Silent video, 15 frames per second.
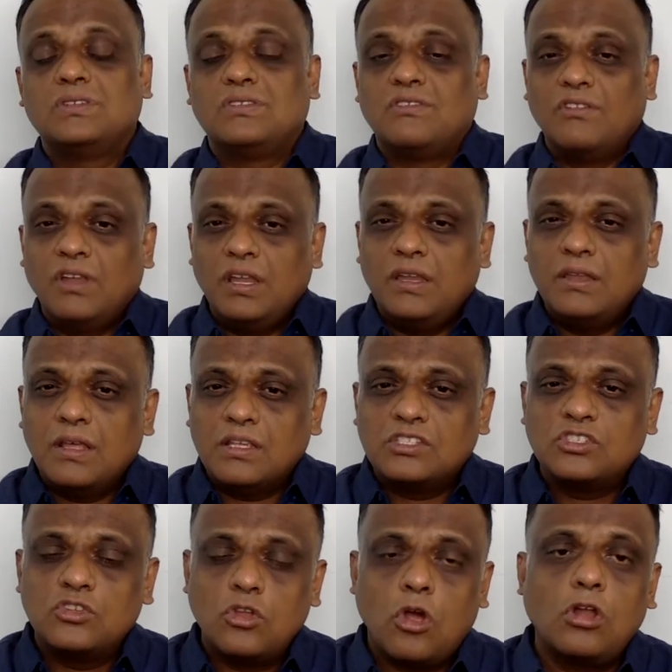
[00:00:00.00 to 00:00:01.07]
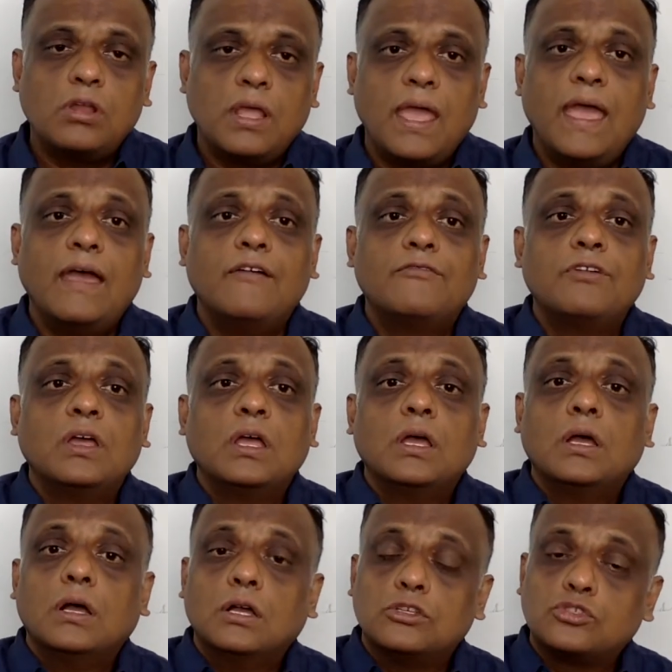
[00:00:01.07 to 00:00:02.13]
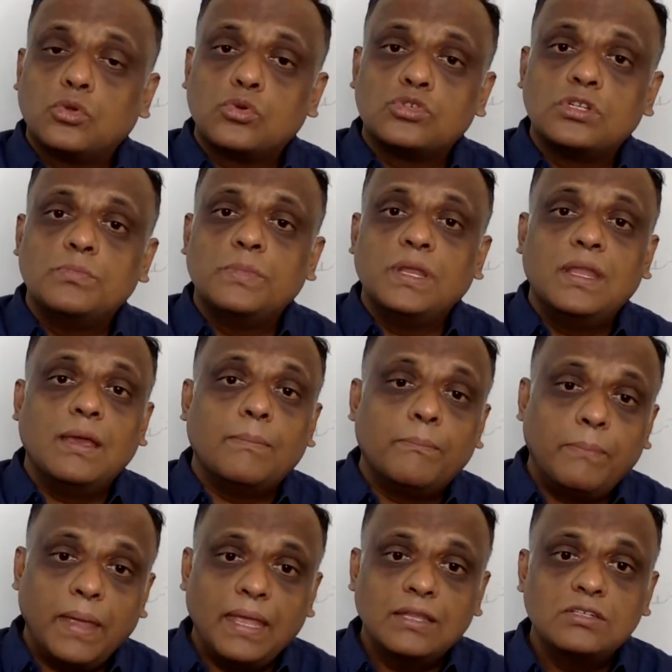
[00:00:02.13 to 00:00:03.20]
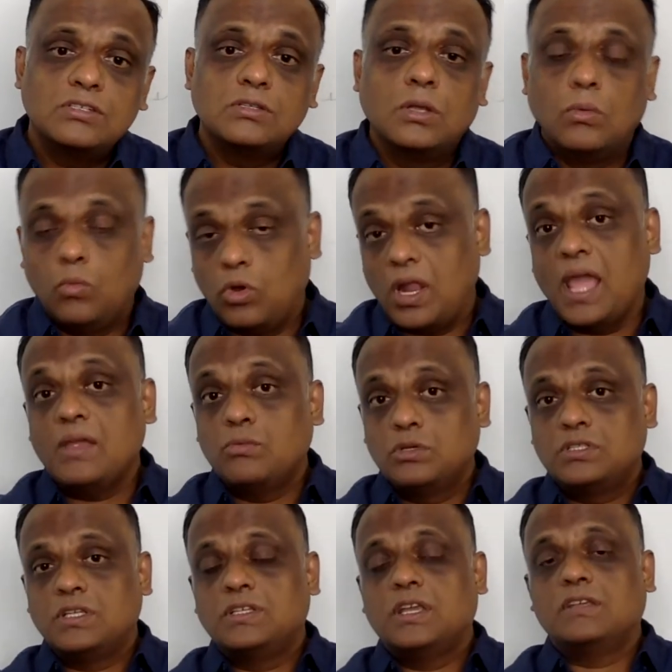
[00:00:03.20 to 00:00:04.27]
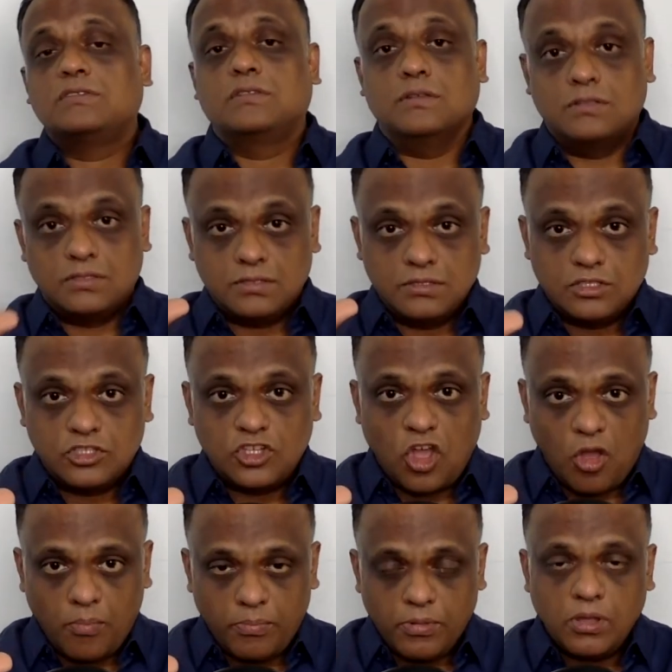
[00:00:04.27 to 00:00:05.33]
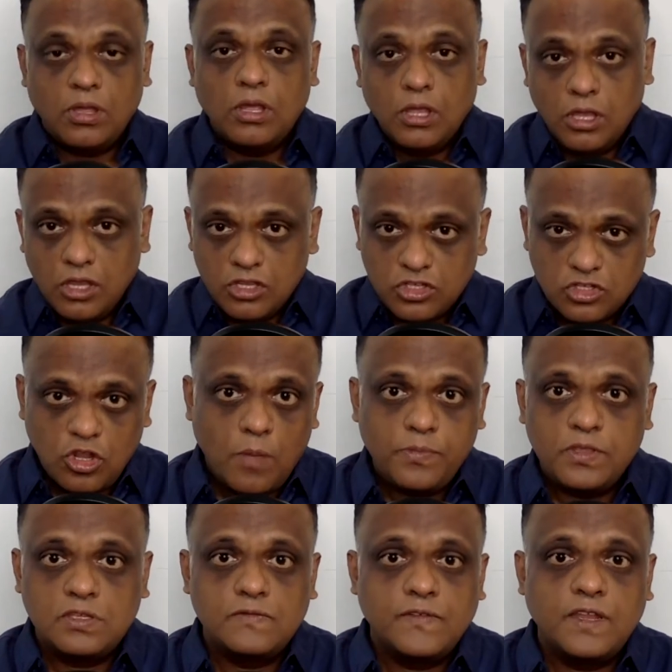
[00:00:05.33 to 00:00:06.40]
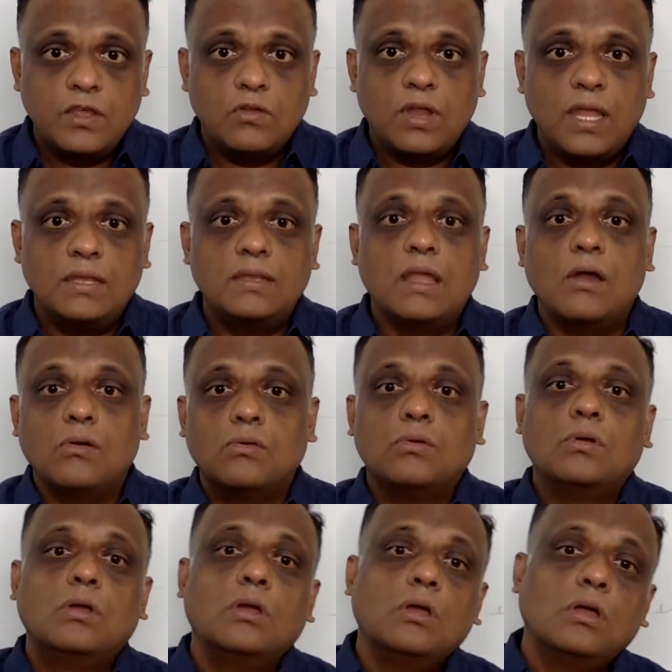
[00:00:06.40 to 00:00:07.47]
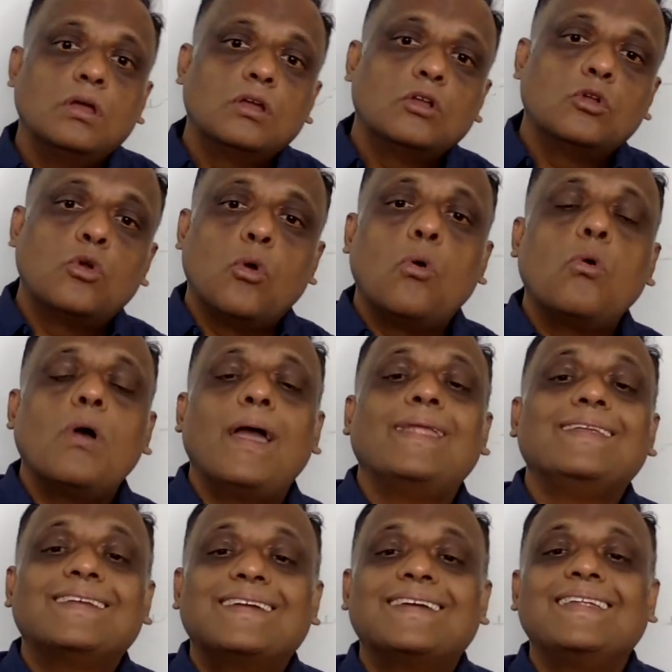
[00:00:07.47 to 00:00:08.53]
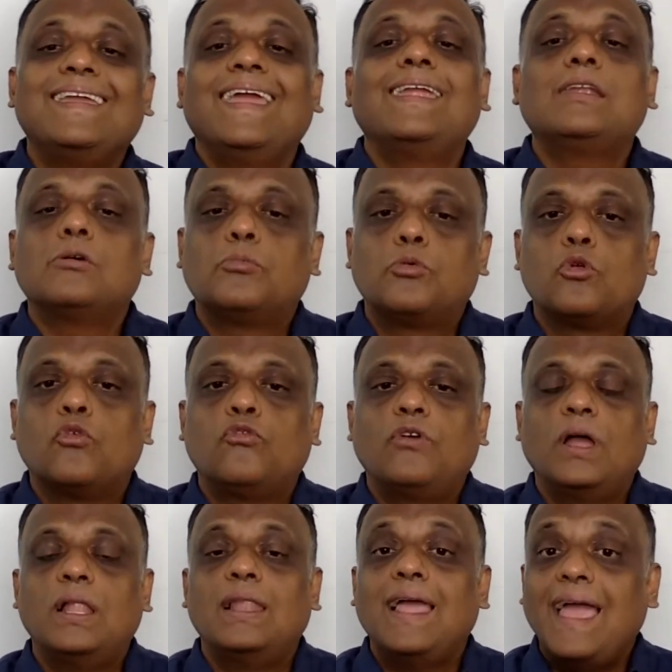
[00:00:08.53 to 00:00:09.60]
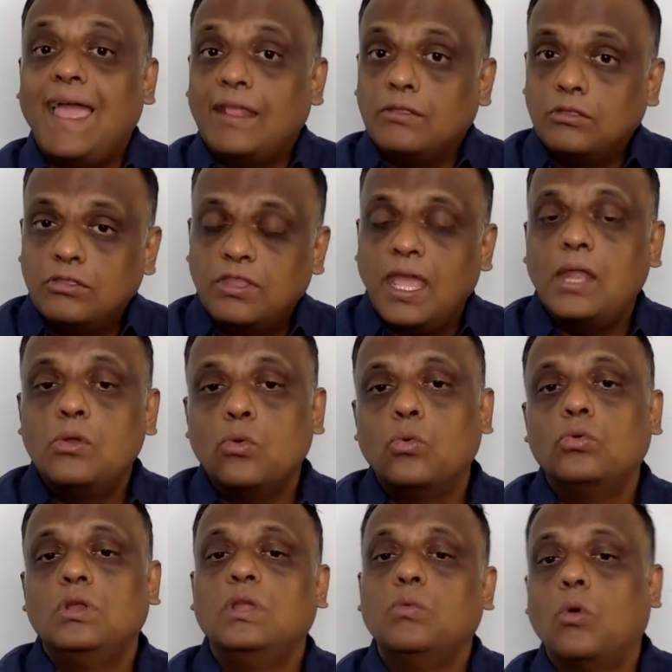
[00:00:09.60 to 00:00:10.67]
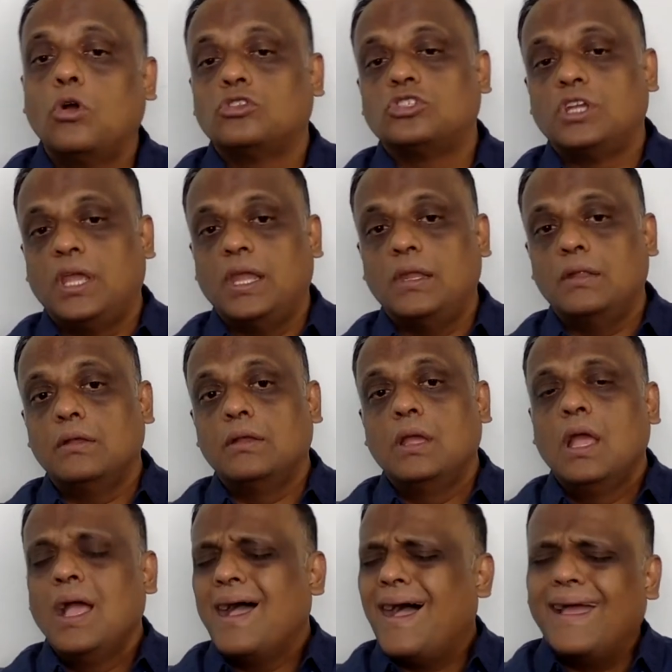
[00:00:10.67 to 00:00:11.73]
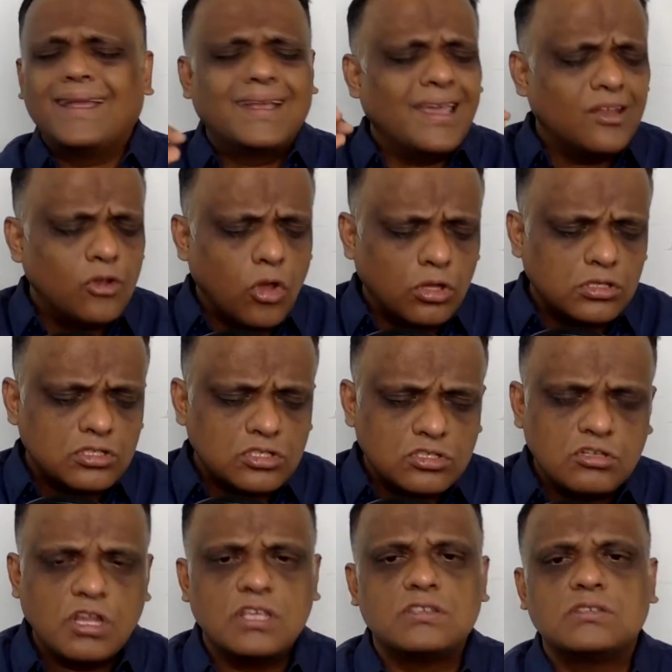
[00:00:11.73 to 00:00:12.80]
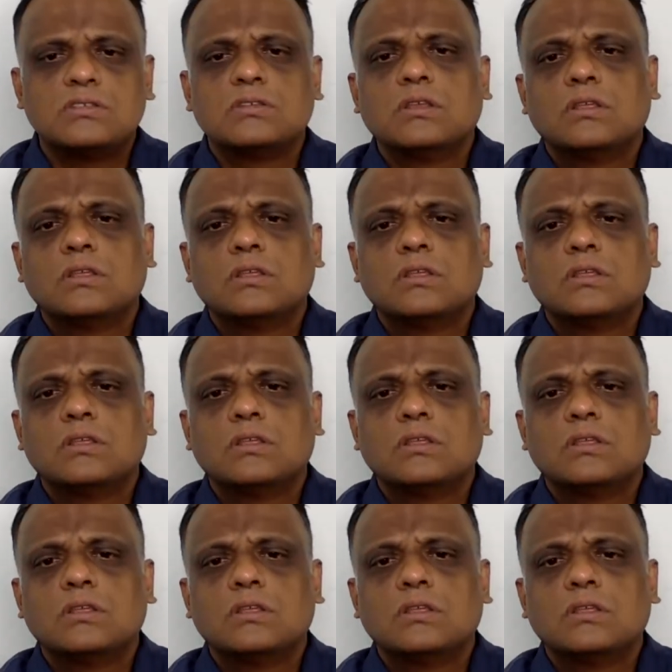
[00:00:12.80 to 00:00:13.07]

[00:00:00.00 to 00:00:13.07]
really does not have a social media page, what I would suggest is stop. Stop this video right now Go and create a profile and then only watch ahead. I cannot stress